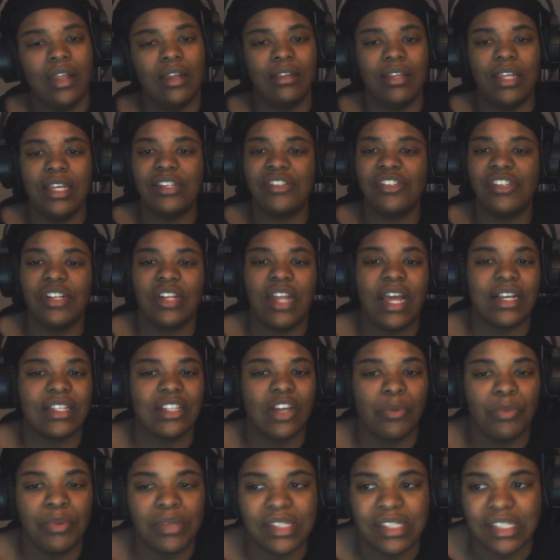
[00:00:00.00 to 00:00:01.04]
This shit like
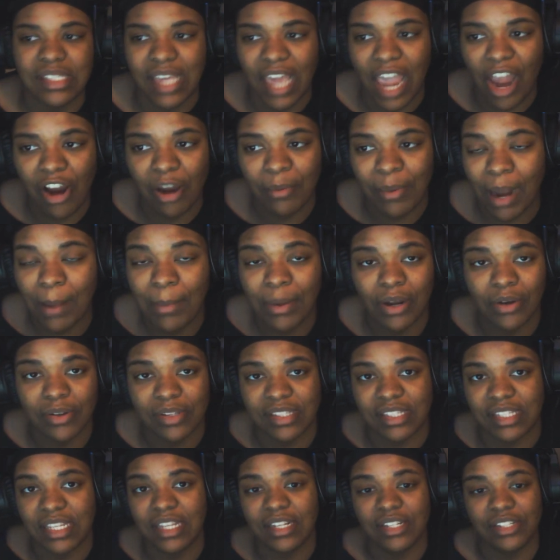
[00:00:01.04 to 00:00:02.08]
gonna be scary, but I'm gonna go
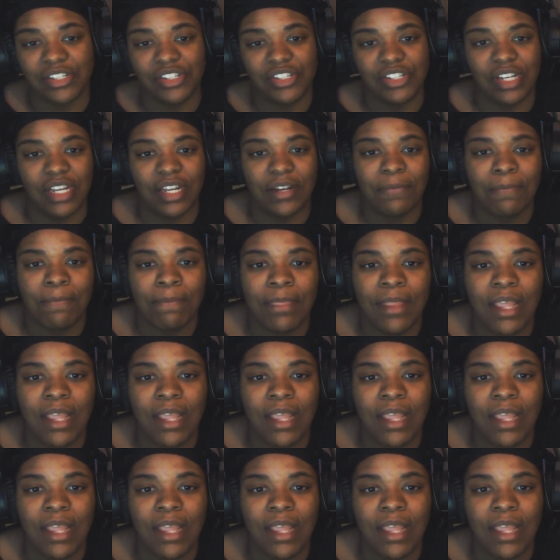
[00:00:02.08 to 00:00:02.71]
see this shit.